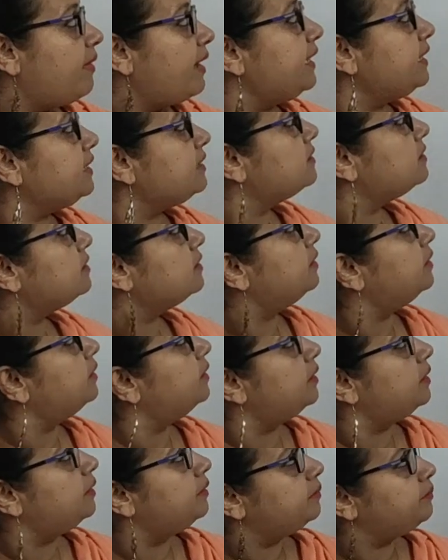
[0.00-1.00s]
might
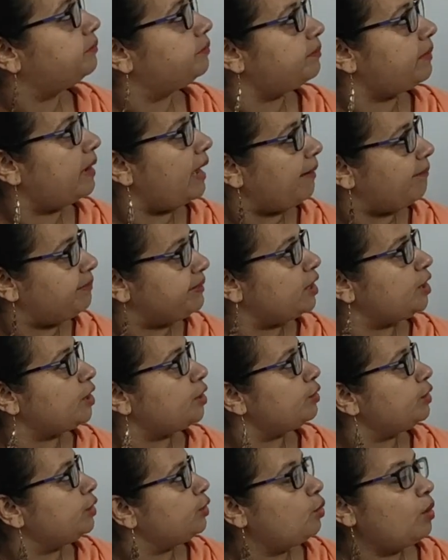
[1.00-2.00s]
appear
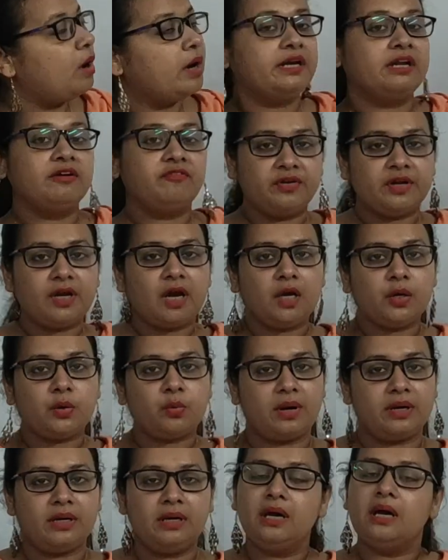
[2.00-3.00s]
to you a difficult
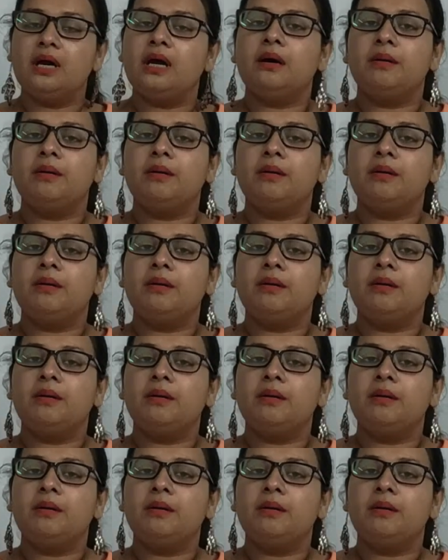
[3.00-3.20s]
one,